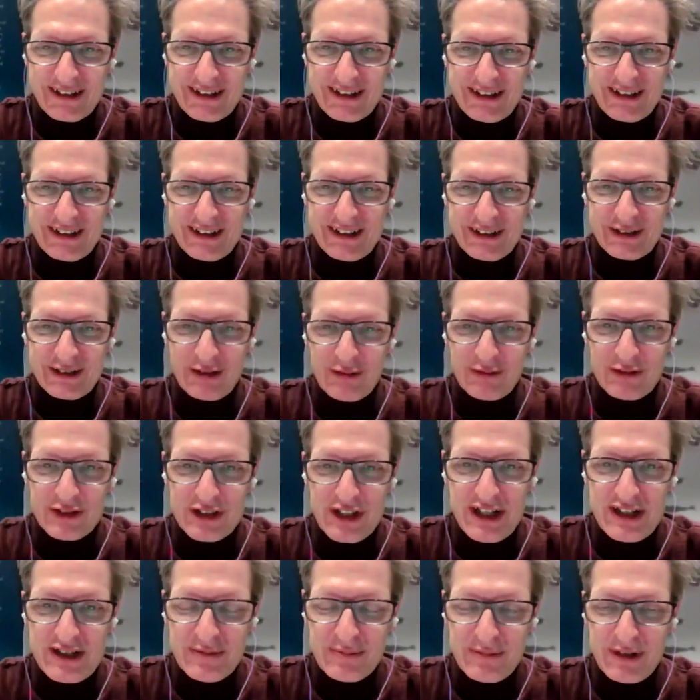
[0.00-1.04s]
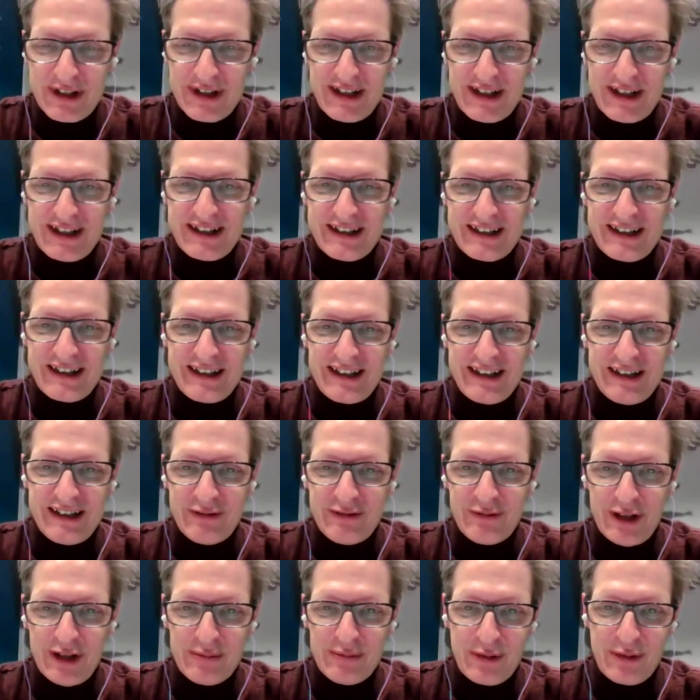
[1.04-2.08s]
uh, conversation, but uh, uh,
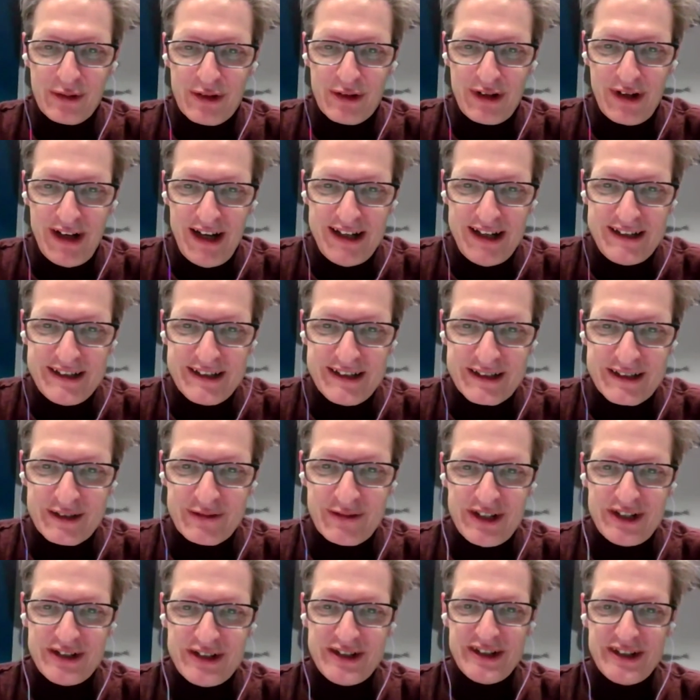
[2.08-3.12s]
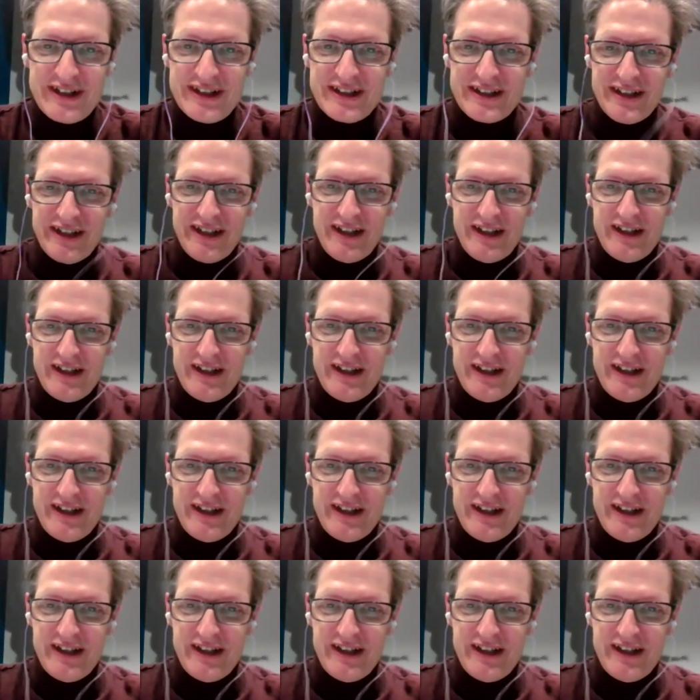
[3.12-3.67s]
one more related question is